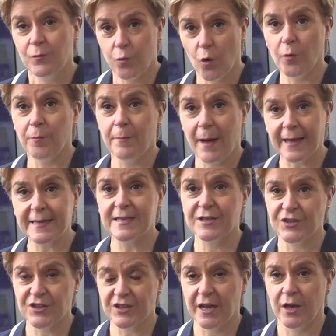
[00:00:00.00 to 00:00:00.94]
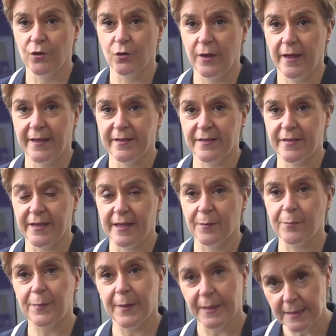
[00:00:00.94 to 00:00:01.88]
What matters now is the
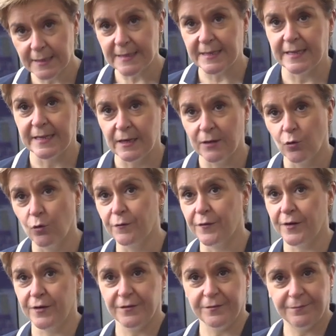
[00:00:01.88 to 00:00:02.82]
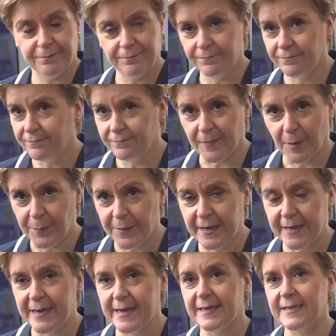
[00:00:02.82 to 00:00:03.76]
ability over a
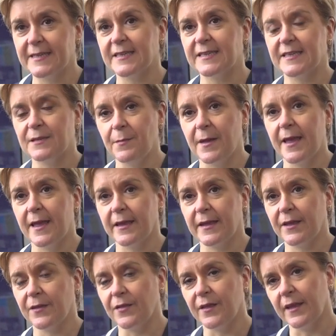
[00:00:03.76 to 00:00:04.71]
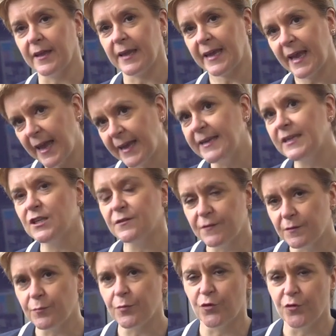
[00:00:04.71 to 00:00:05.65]
period to make the kind
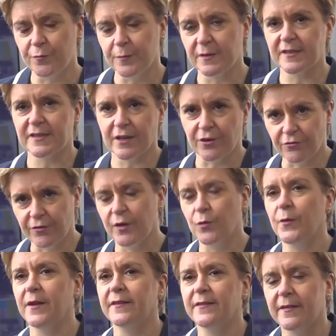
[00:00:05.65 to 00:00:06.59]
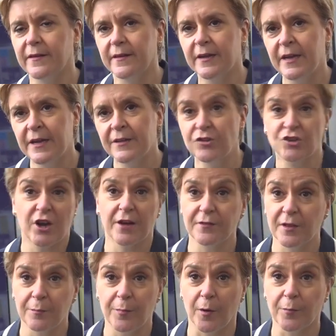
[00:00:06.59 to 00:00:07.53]
of improvements to our railways that the
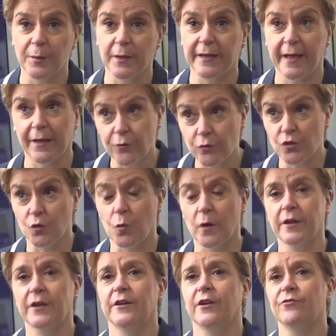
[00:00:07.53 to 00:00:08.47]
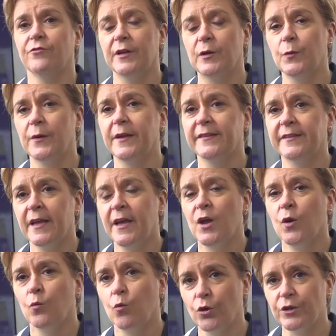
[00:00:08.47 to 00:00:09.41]
travelling public and those who work in our railways
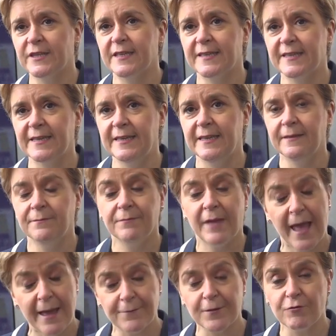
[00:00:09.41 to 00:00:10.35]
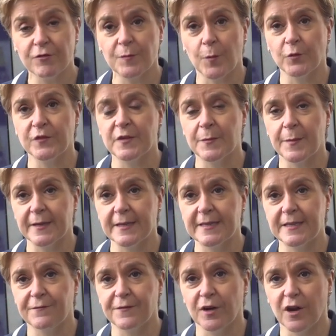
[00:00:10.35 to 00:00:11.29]
want to see. Heavy
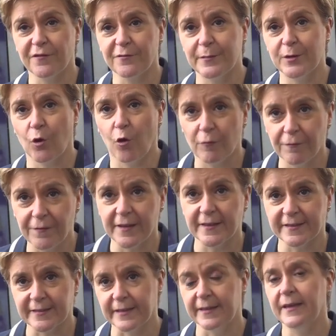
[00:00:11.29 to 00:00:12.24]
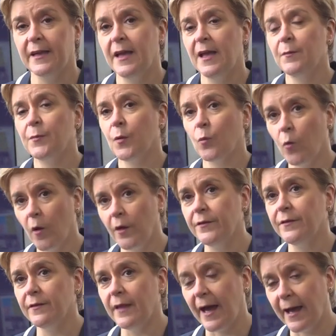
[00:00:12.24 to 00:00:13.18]
responsibility for government, obviously, but one
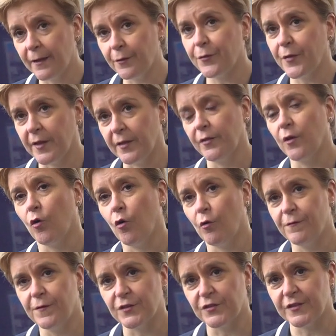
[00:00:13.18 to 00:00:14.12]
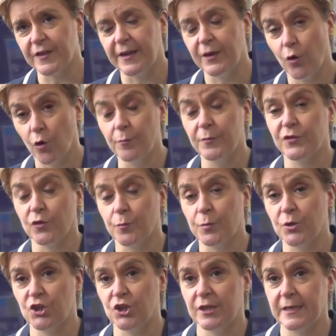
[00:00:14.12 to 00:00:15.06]
I think that offers enormous
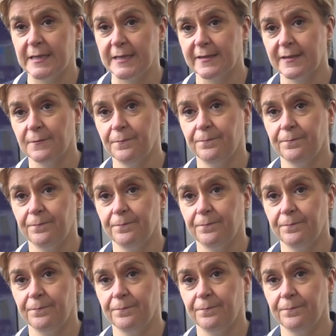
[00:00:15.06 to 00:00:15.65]
opportunities.